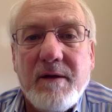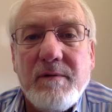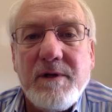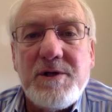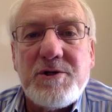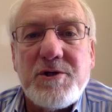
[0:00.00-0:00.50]
It
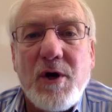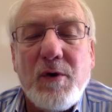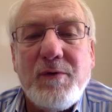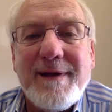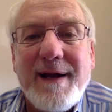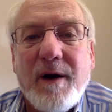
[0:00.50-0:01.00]
really
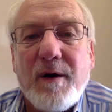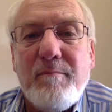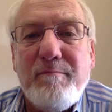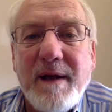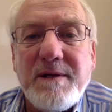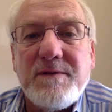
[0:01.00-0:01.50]
showed that our
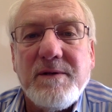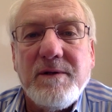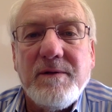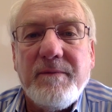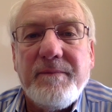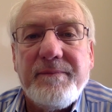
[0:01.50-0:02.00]

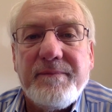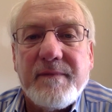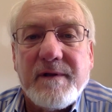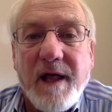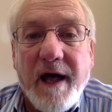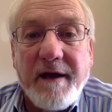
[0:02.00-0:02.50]
mental
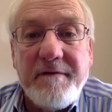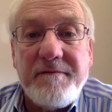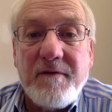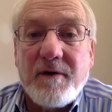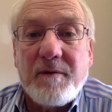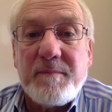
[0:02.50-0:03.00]

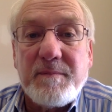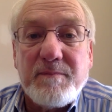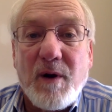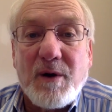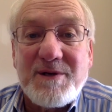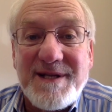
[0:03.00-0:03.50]
life, our
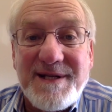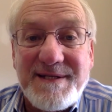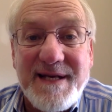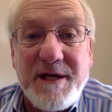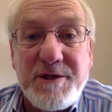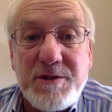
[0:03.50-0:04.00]

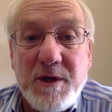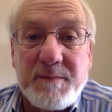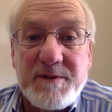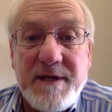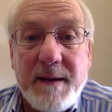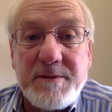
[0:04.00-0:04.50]
sensations, our
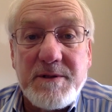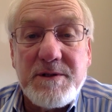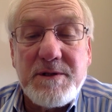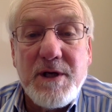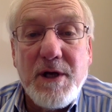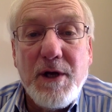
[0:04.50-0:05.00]

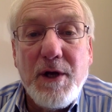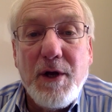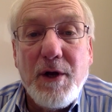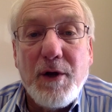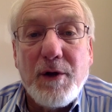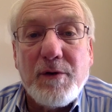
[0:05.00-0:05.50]
perceptions,
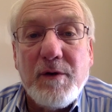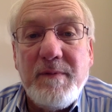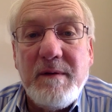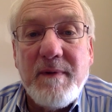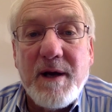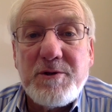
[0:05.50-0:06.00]
could
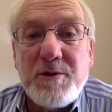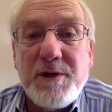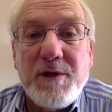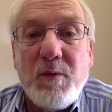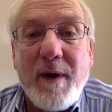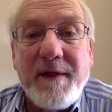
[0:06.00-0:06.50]
be measured
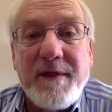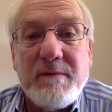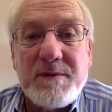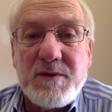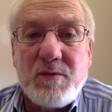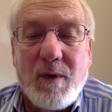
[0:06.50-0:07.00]
in a way that
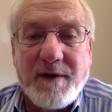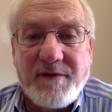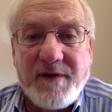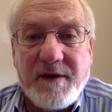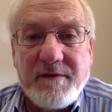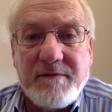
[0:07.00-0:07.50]
was
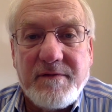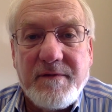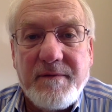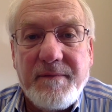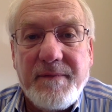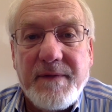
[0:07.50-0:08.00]
quantitative.
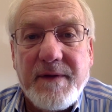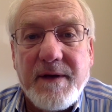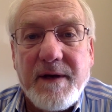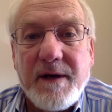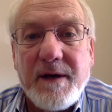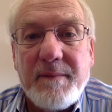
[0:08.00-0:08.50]

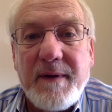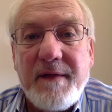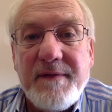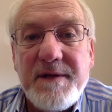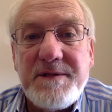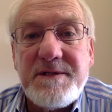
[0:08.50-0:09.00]

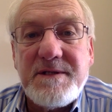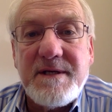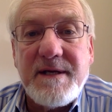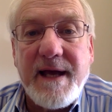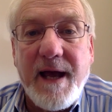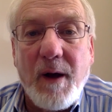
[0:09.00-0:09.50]
And this
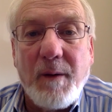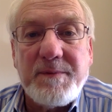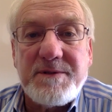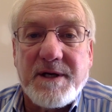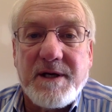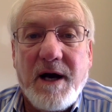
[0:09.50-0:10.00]
helped
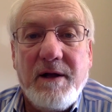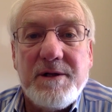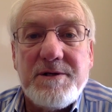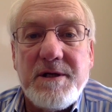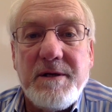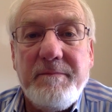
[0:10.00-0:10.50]

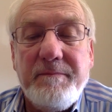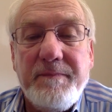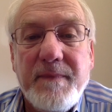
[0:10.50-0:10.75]
psychology